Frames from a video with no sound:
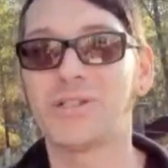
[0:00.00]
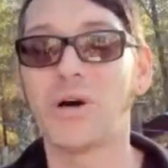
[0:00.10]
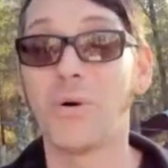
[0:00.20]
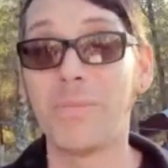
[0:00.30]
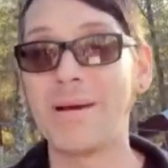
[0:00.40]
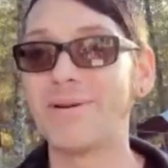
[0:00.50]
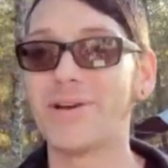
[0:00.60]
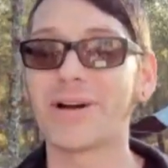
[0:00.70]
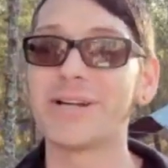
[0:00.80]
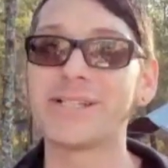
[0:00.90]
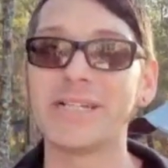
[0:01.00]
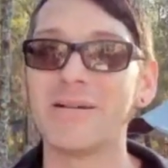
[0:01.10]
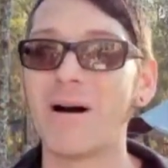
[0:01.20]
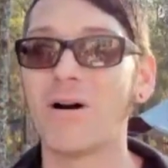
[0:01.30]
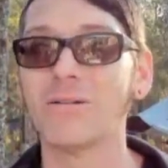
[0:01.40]
So maybe they're going to see
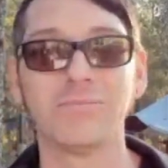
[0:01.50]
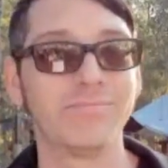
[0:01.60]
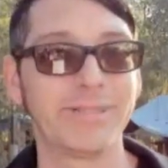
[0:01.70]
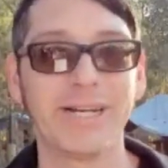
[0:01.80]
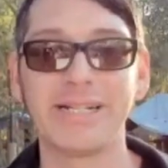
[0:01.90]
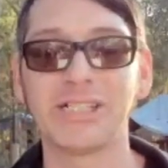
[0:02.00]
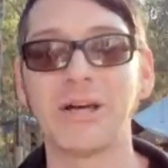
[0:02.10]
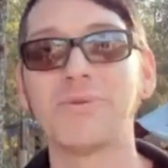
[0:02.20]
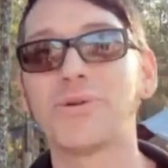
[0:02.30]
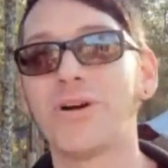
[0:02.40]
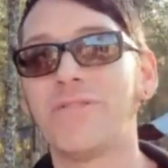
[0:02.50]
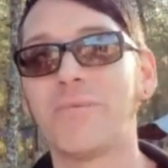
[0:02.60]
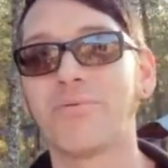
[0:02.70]
about getting some sort of a